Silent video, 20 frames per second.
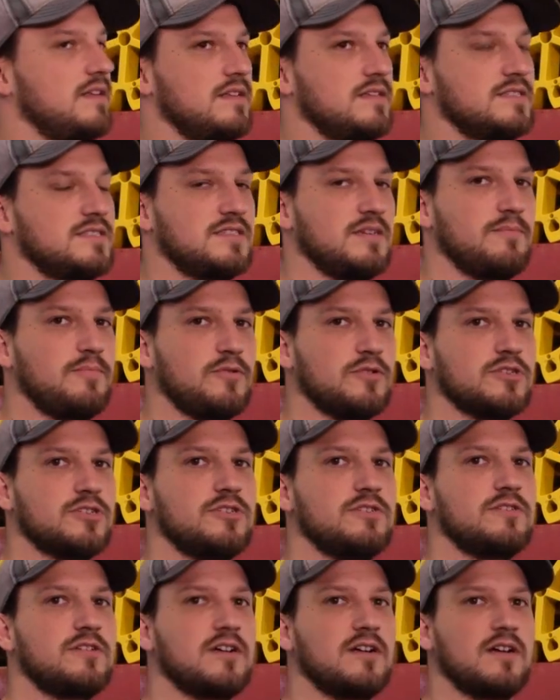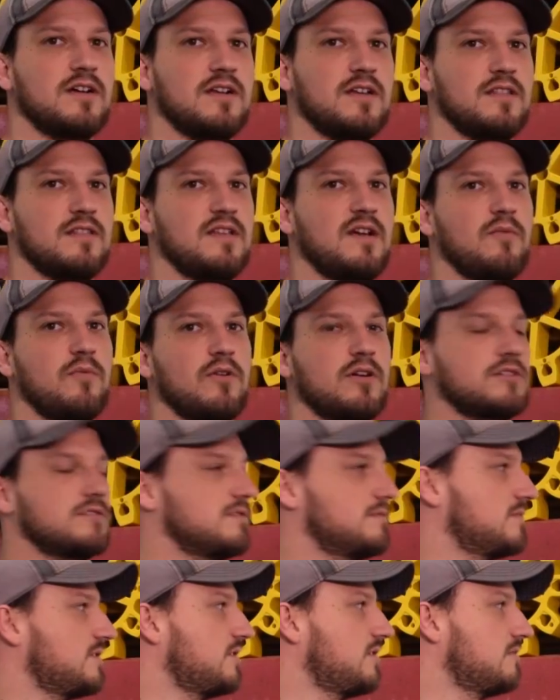simple shooter that works
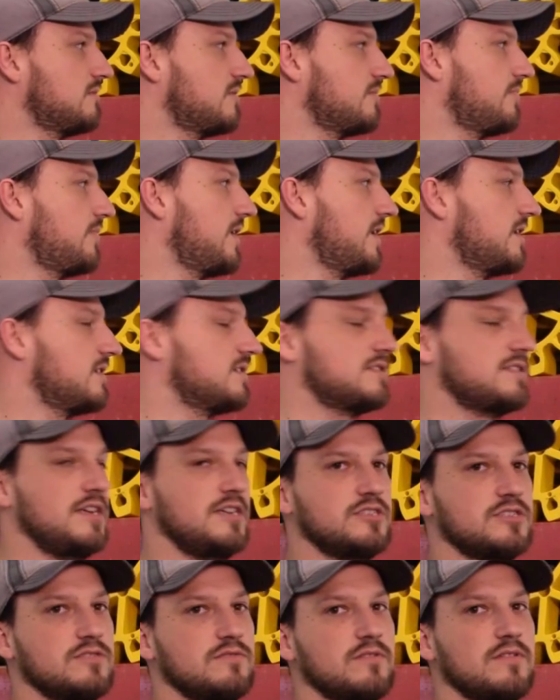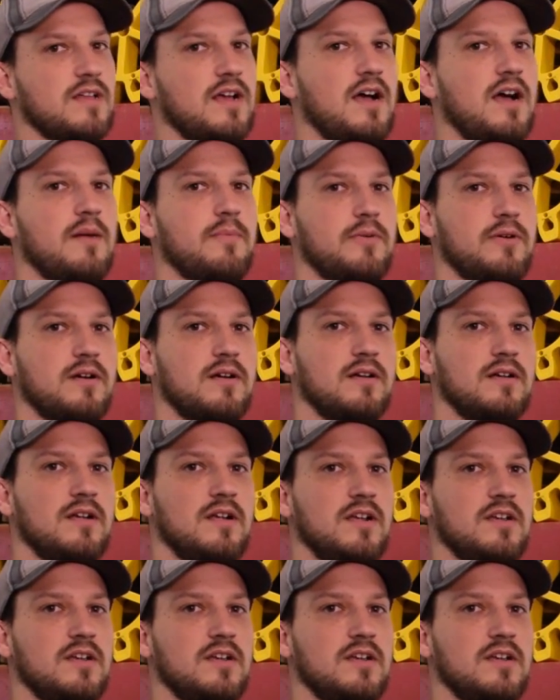from the human player station or the hopper.